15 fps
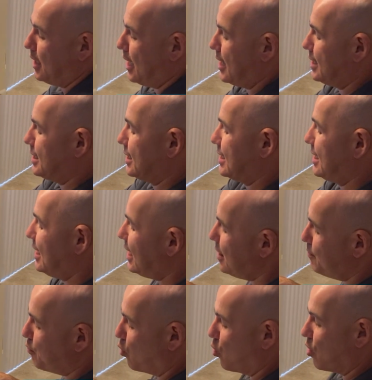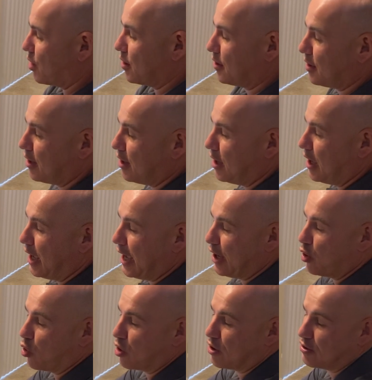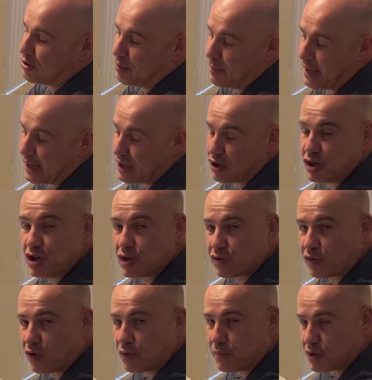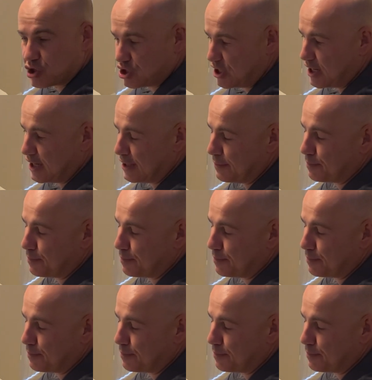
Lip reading: and a keyboard in order to make it a useful machine.